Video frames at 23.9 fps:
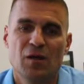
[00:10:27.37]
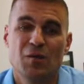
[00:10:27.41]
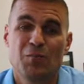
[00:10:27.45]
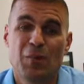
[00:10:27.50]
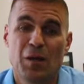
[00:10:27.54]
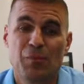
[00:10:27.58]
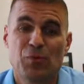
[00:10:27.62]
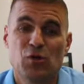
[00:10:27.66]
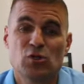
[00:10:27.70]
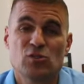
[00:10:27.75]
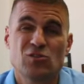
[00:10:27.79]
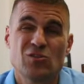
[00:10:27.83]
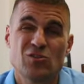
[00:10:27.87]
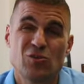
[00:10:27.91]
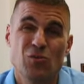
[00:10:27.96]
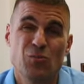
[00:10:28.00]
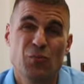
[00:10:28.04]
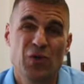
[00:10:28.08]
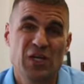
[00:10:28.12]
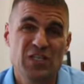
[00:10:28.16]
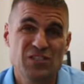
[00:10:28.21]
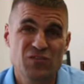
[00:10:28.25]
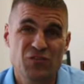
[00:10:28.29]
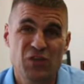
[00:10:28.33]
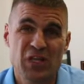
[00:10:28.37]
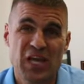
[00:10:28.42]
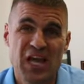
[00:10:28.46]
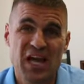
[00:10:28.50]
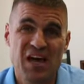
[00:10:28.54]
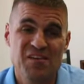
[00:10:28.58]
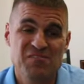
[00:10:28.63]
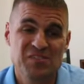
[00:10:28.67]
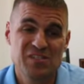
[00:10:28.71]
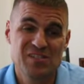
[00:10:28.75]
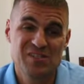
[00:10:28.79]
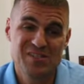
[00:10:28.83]
My personal best for the
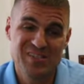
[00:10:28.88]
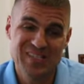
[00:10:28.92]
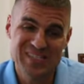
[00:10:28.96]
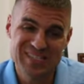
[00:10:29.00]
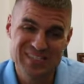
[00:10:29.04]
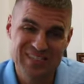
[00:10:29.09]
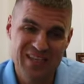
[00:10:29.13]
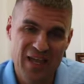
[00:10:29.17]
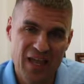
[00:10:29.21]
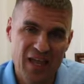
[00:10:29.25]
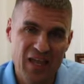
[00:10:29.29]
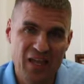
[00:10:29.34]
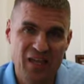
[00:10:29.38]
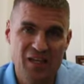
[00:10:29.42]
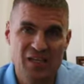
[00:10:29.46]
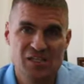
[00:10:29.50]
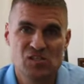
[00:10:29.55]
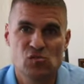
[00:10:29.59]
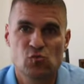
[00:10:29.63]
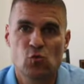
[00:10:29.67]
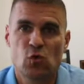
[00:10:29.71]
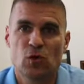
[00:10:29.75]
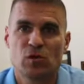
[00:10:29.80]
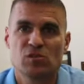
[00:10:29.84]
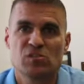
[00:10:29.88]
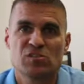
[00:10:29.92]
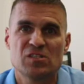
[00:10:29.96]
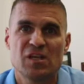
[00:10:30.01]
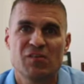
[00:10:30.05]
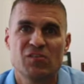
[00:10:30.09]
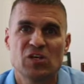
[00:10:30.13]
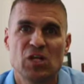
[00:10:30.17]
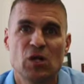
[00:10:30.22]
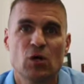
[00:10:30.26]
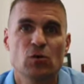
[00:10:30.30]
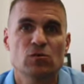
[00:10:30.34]
half to this day is
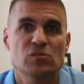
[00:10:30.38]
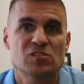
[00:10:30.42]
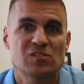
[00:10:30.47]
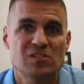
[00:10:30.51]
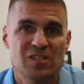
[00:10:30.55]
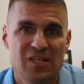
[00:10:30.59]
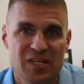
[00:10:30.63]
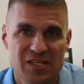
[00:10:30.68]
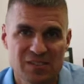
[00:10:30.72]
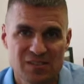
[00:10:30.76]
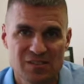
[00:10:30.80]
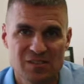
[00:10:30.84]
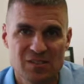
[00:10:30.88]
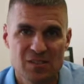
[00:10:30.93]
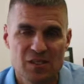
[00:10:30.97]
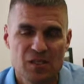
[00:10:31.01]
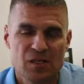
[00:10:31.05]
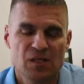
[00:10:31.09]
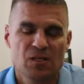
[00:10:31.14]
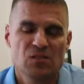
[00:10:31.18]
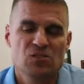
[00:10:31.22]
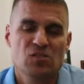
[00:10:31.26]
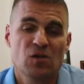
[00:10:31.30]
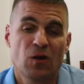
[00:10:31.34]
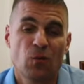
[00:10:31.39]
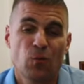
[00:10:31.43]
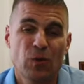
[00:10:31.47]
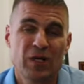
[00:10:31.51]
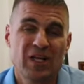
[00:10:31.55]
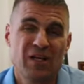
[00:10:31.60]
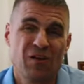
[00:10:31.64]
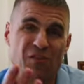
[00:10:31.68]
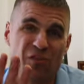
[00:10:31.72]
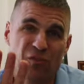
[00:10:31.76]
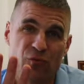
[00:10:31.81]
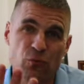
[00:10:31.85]
1:07:06. So I went
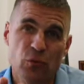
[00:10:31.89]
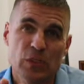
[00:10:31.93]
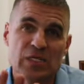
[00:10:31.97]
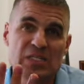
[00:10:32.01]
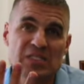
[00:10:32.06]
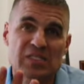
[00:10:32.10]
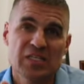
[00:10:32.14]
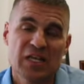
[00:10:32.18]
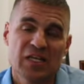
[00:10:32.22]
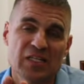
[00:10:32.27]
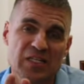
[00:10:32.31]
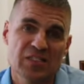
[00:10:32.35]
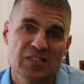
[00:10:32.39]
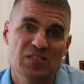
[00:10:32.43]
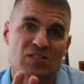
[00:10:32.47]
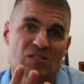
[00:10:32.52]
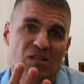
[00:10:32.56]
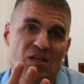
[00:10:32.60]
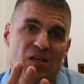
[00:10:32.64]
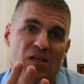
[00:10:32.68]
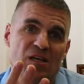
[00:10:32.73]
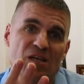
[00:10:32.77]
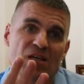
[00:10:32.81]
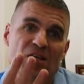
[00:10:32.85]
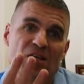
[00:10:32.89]
out 3 seconds